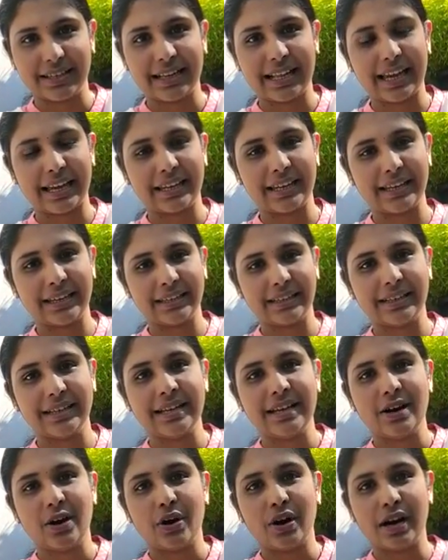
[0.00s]
like
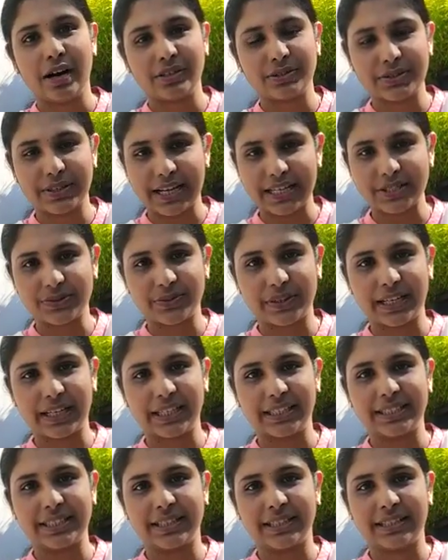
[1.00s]
uh, transfer
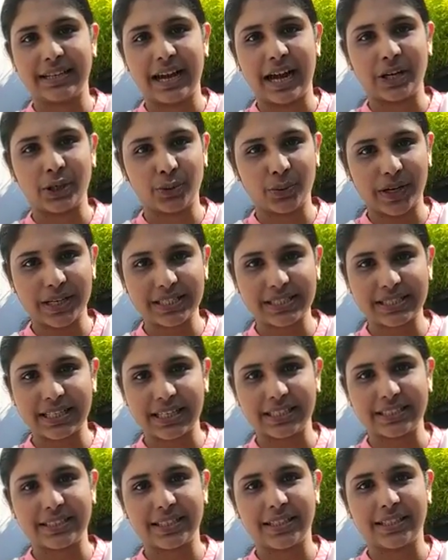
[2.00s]
letter, advice
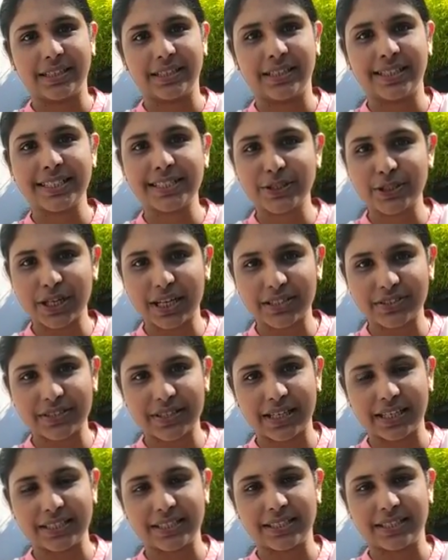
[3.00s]
letter, discharge
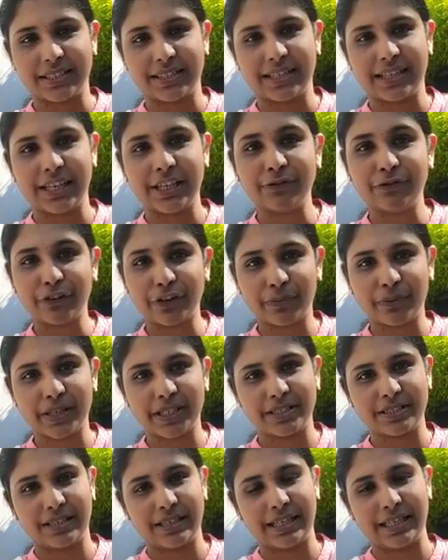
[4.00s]
letter,
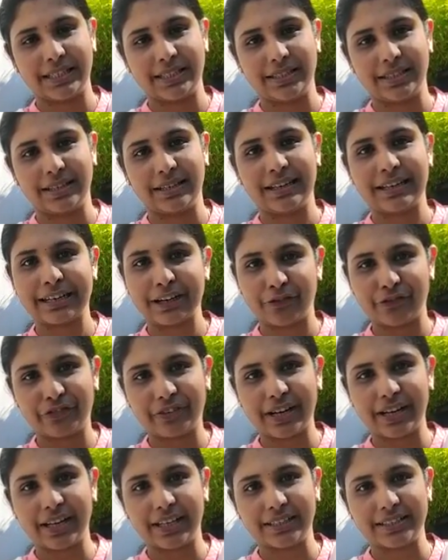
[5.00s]
information letter,
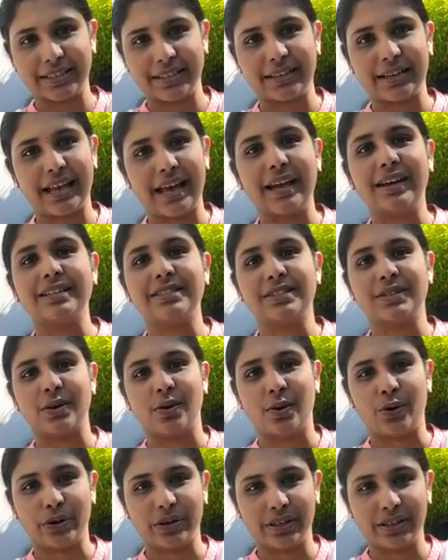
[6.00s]
referral letter and so
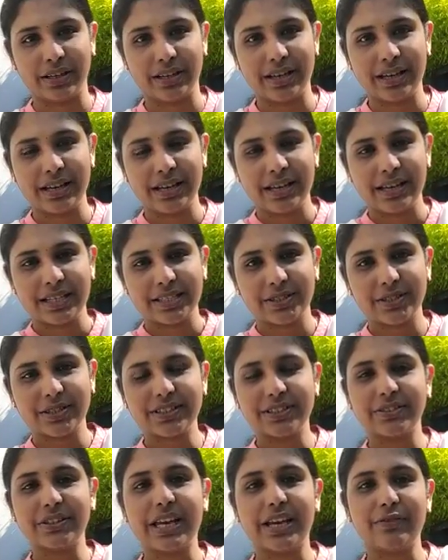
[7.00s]
on. So
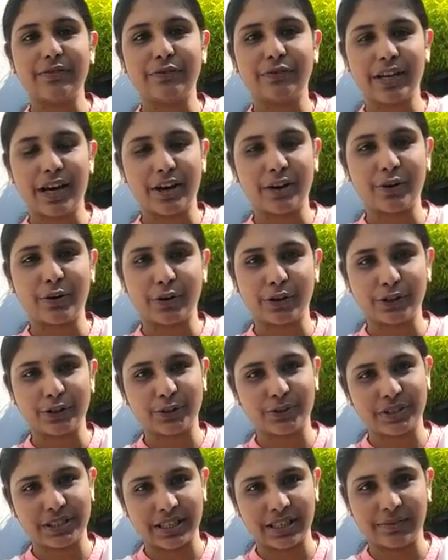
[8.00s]
today we are going
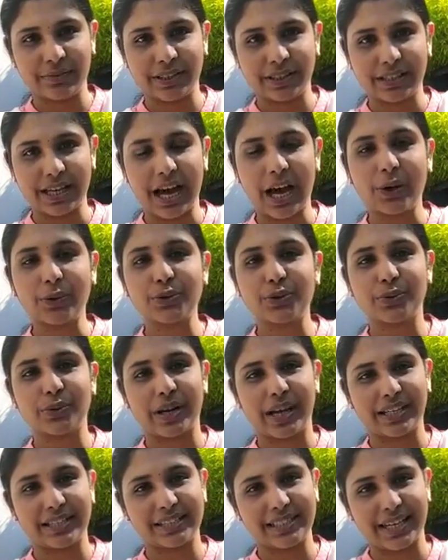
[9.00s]
to deal with how to
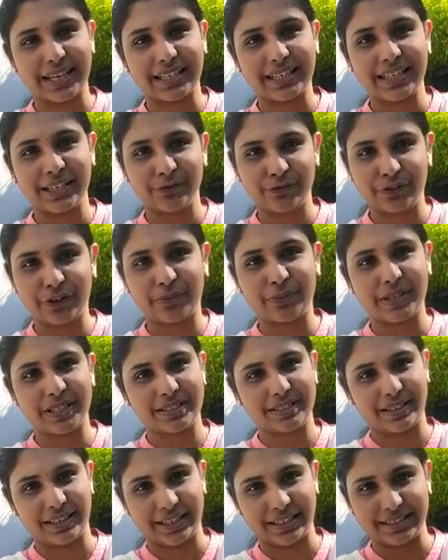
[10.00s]
write an
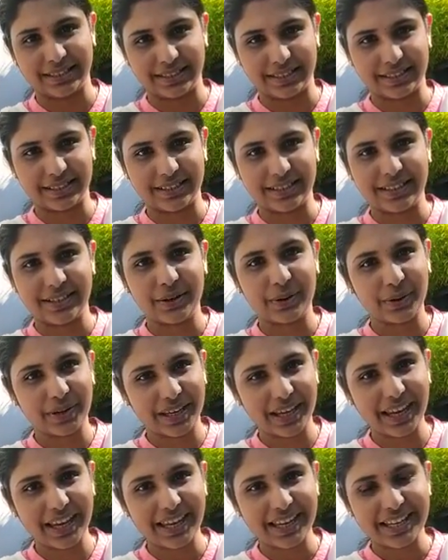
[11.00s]
information letter.
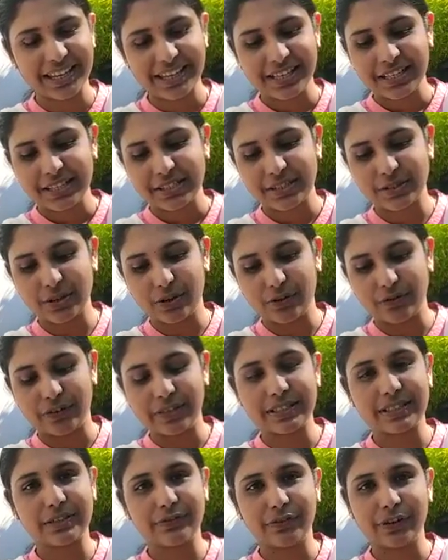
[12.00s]
Okay. So
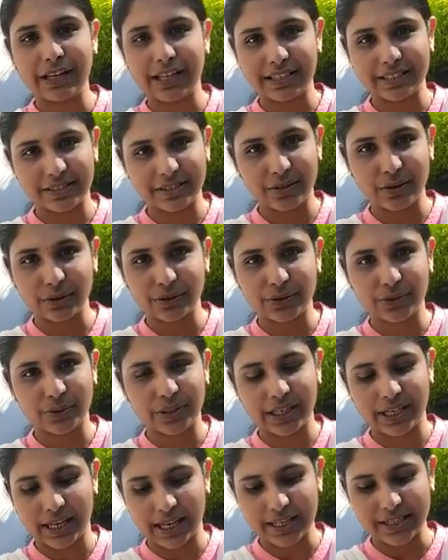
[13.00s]
first of all, let's go through
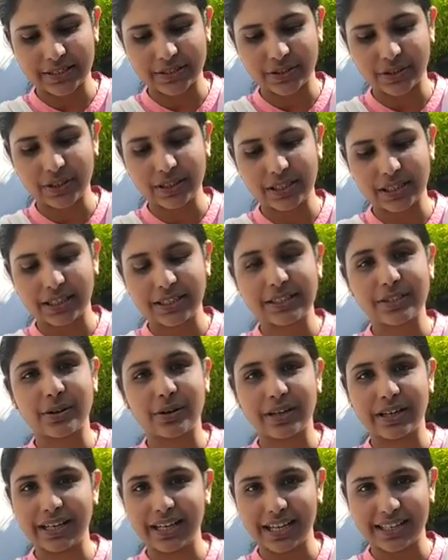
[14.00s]
the case note. It's
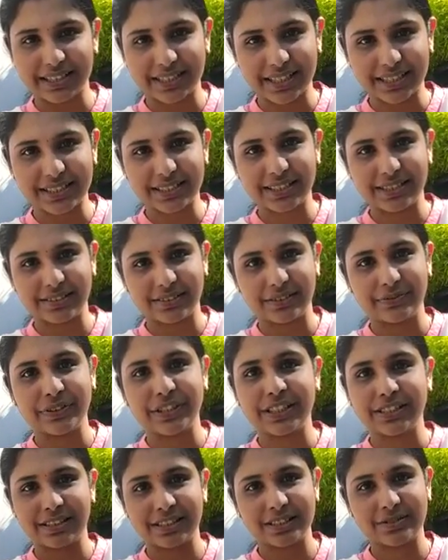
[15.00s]
already attached in,
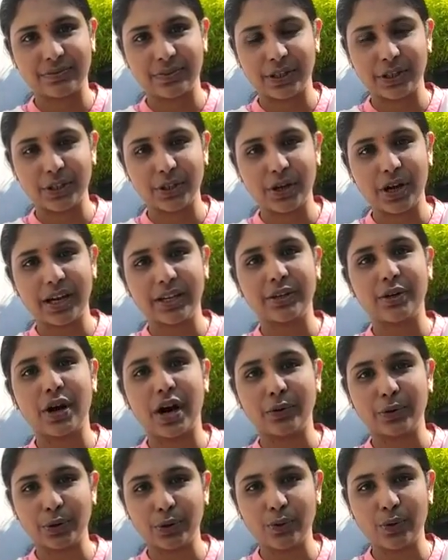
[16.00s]
with this video and you
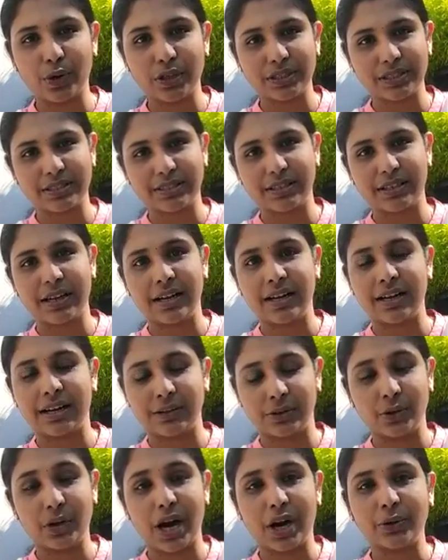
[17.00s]
have to watch, uh,
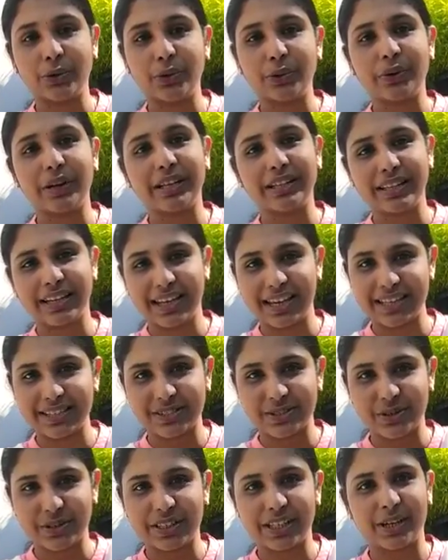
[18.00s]
you have to read the
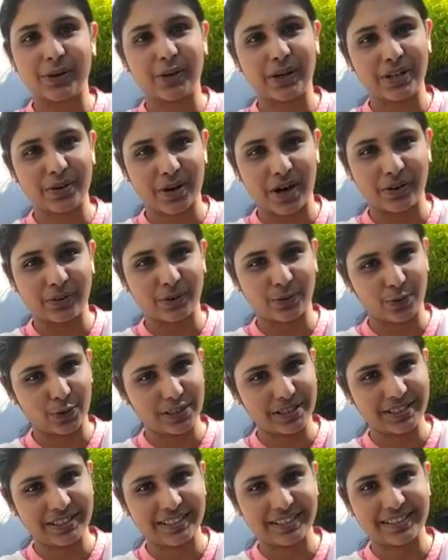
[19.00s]
case note, then only you have to
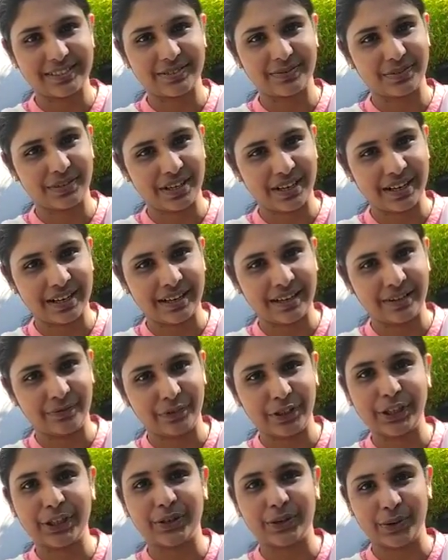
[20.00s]
watch this uh,
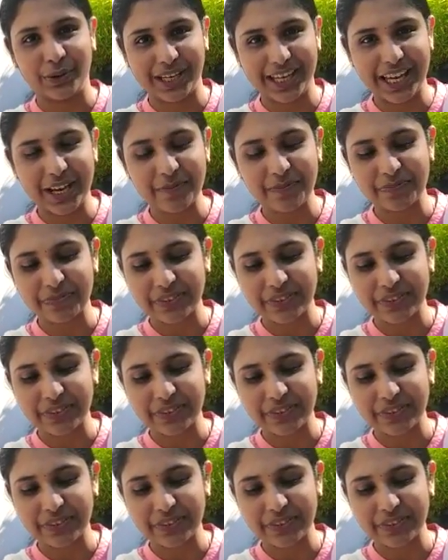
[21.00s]
video okay